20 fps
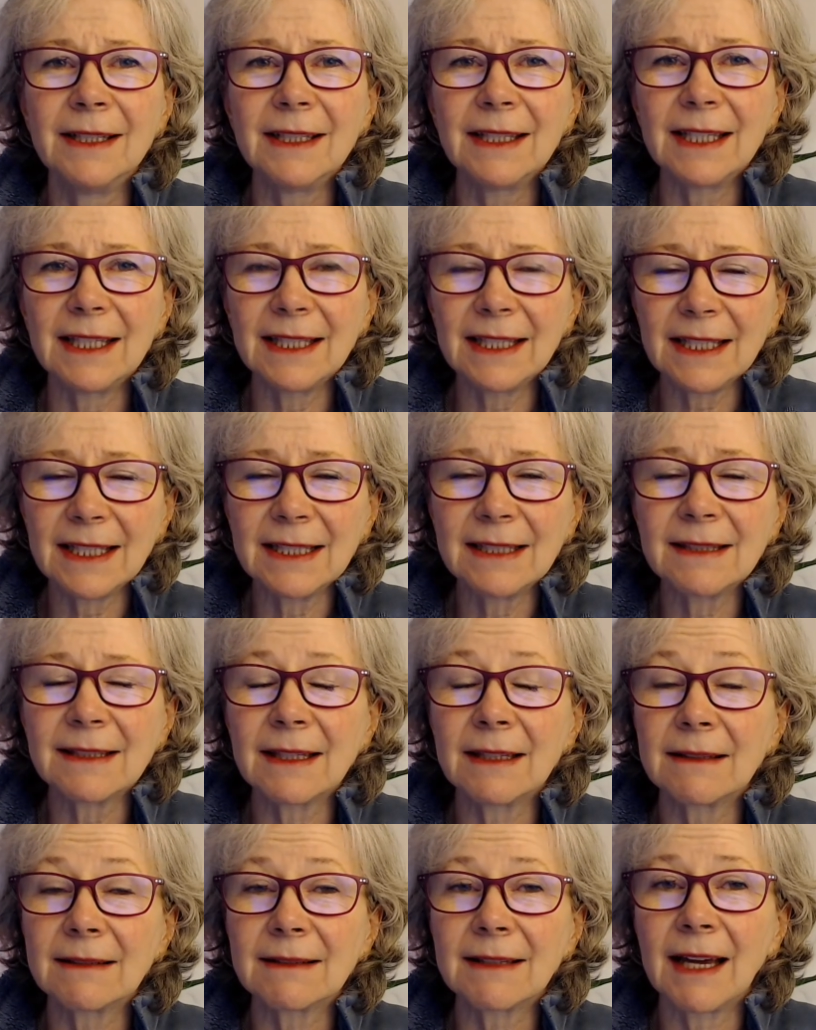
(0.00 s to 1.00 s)
It
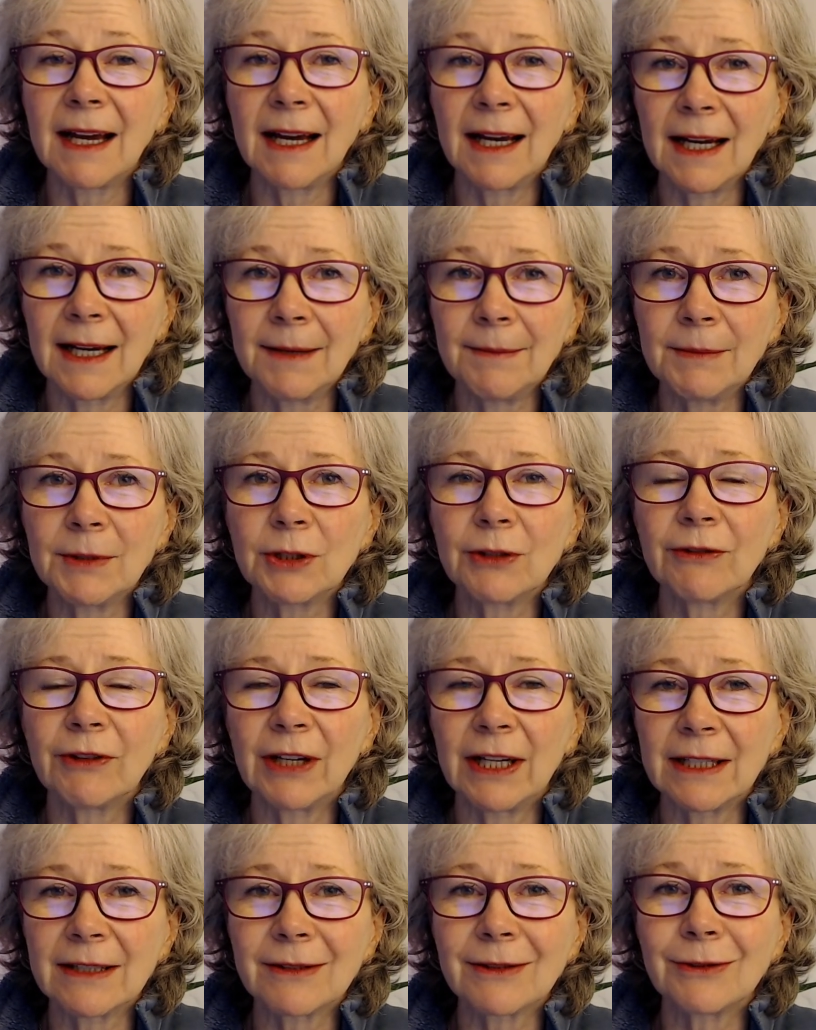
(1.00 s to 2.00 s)
is time for
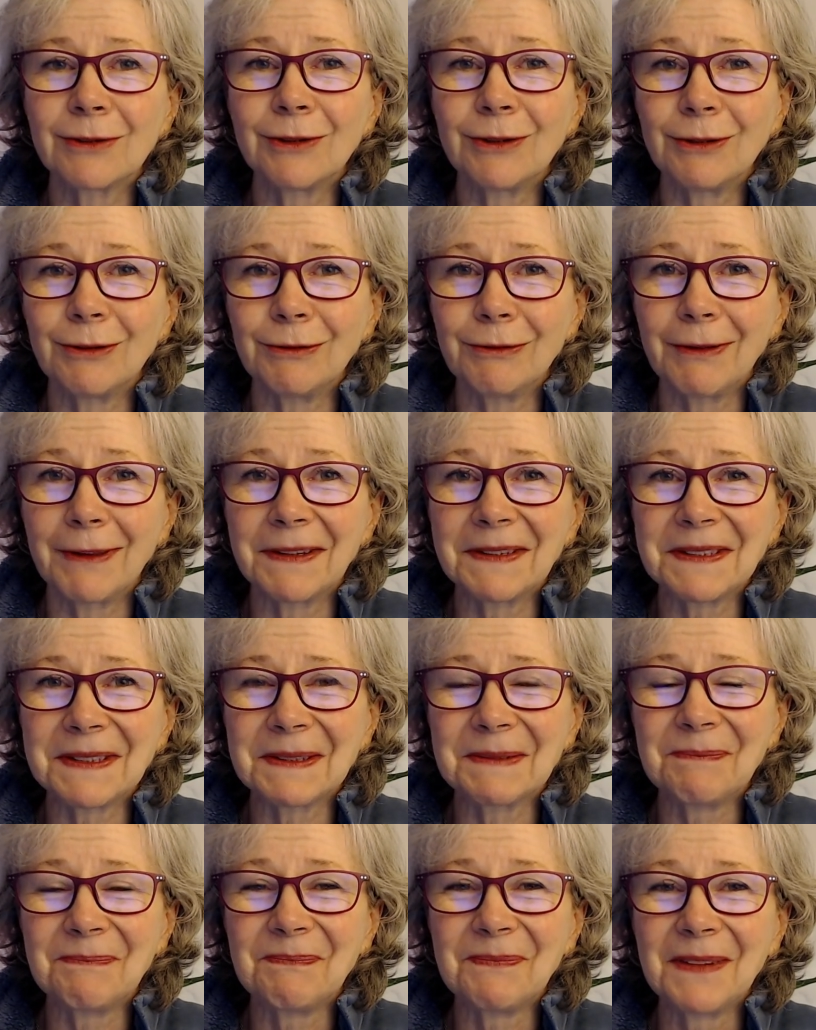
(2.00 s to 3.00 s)
us to do this.